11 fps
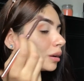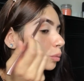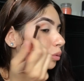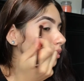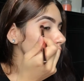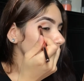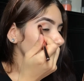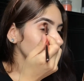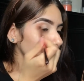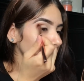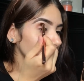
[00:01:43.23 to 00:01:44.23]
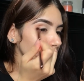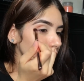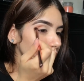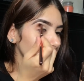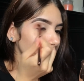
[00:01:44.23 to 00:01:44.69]
one time,
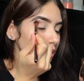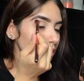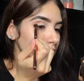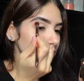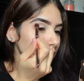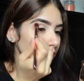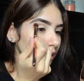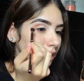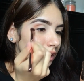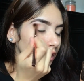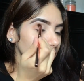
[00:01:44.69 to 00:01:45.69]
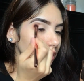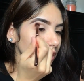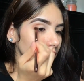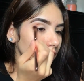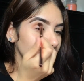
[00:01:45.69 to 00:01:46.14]
this
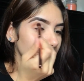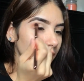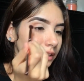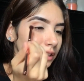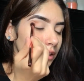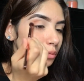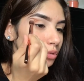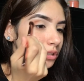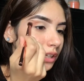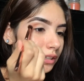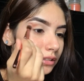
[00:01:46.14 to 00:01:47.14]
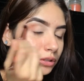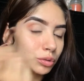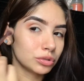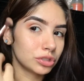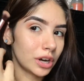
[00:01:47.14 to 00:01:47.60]
lady, that day it was like
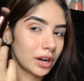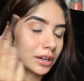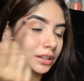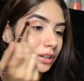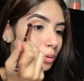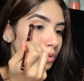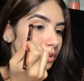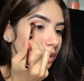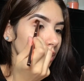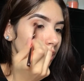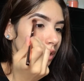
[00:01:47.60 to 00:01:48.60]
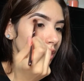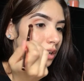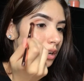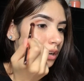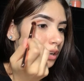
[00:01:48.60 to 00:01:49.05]
so dry, there was like,
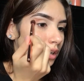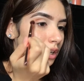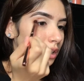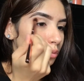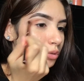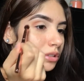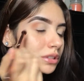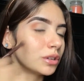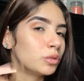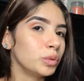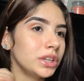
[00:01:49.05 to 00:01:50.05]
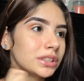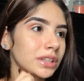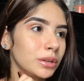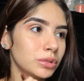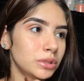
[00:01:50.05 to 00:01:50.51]
it was a
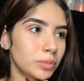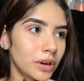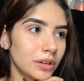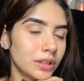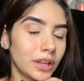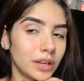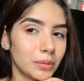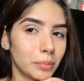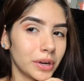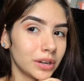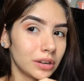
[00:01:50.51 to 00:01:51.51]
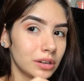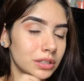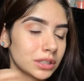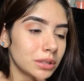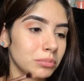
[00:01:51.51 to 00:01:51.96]
weekday, it was probably like Monday
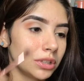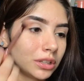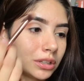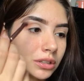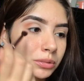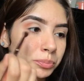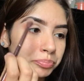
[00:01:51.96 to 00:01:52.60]
or something,